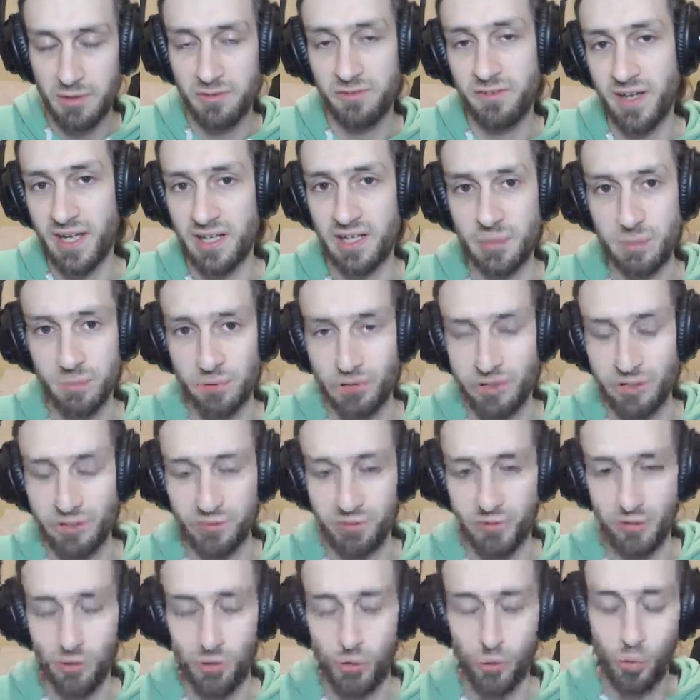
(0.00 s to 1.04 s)
failure point
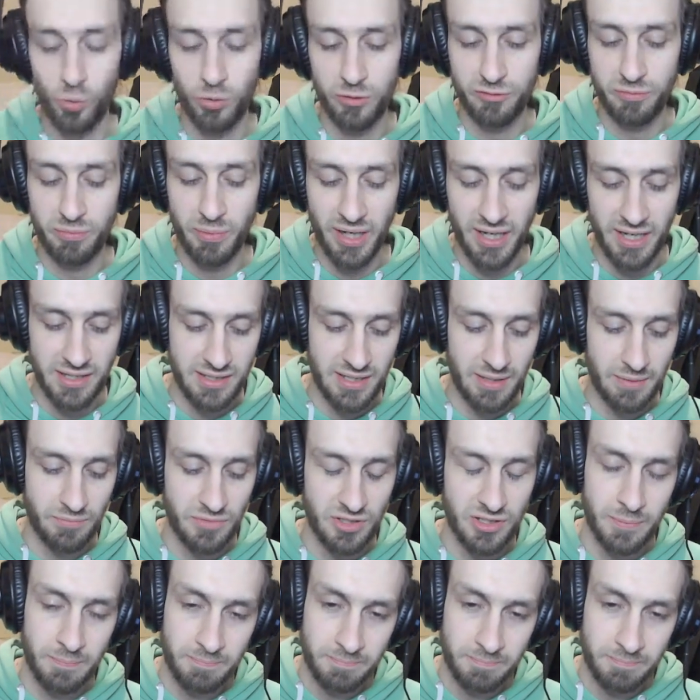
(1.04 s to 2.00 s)
for all of my attempts.